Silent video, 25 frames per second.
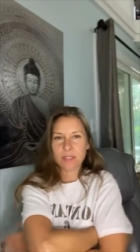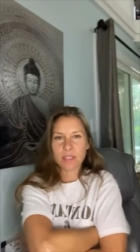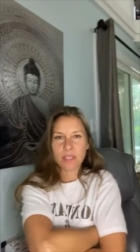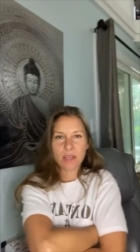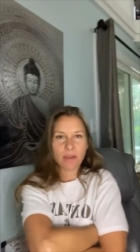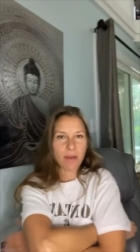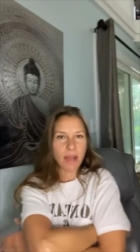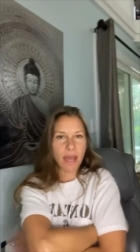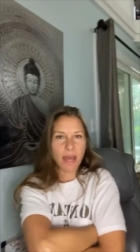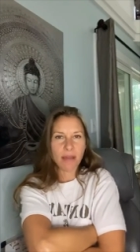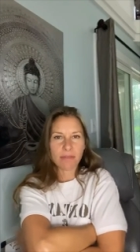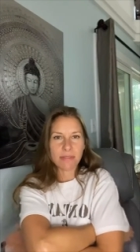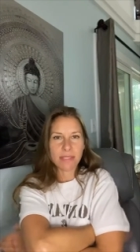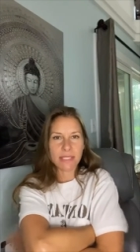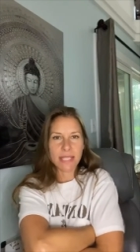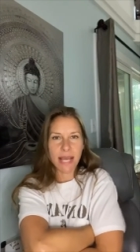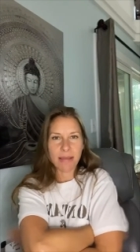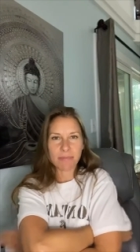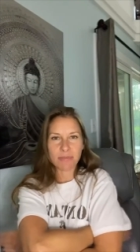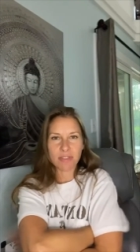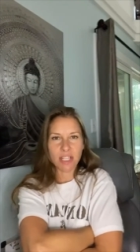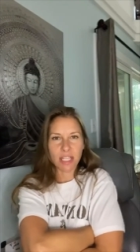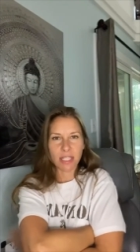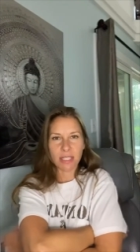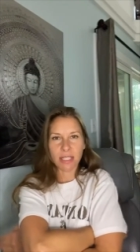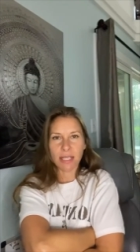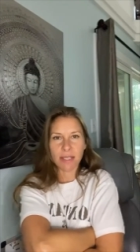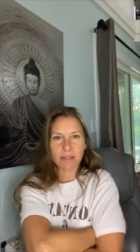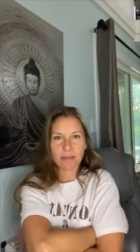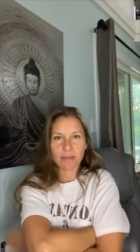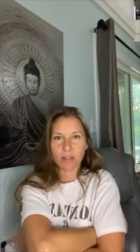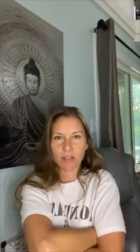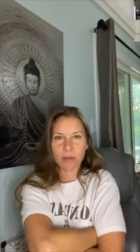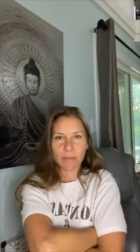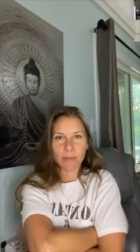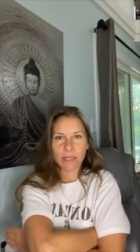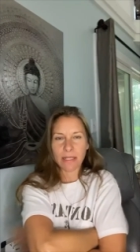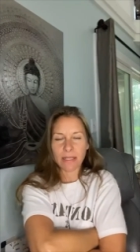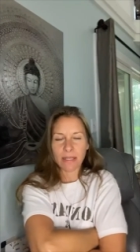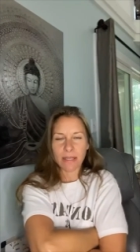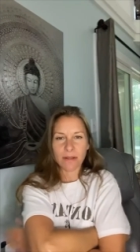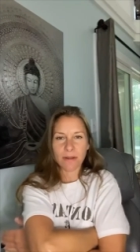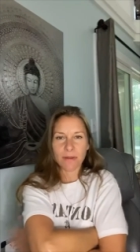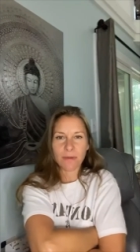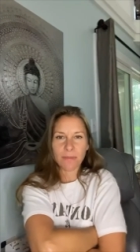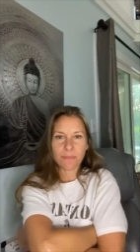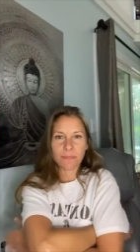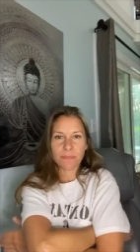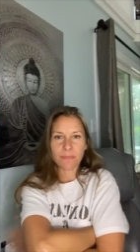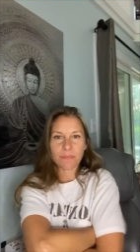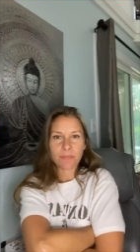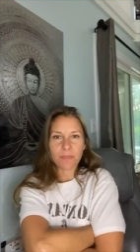Slow down. Tap gently. No big deal.